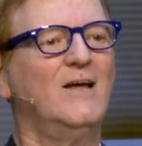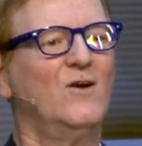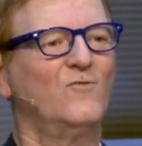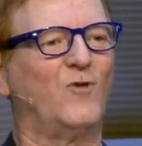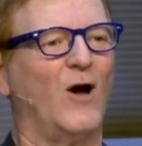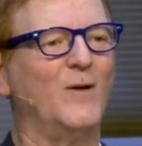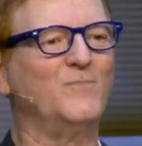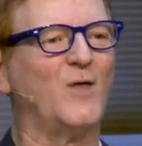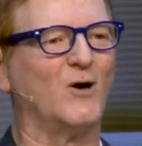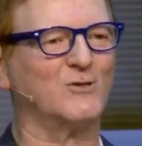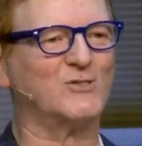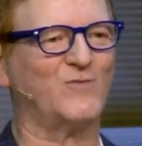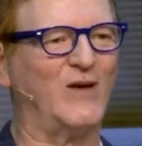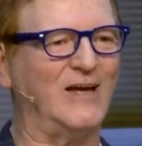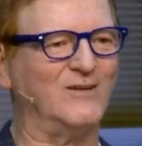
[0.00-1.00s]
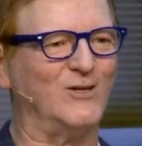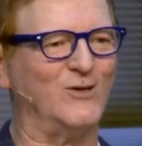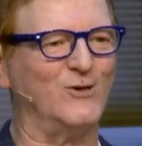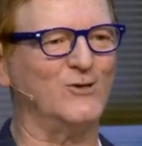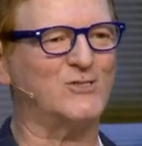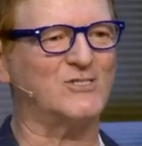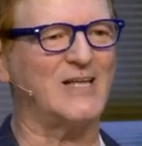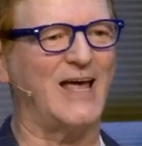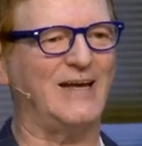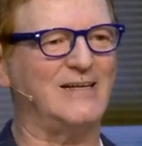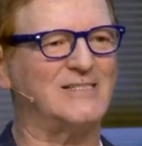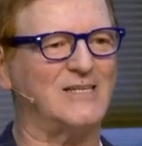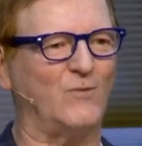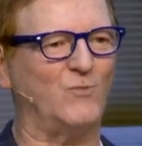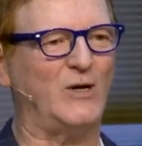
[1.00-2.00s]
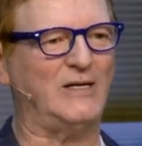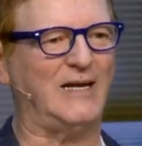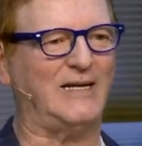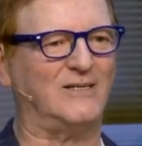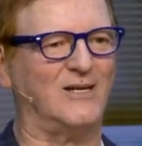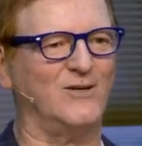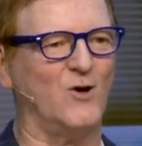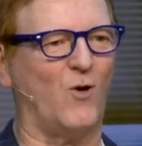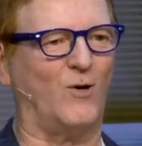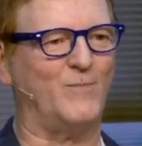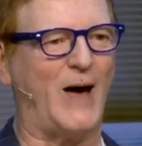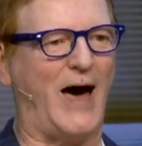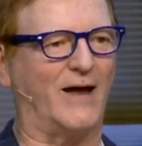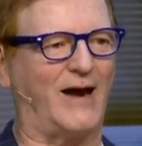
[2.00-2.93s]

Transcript: from those venues things that we need to know about.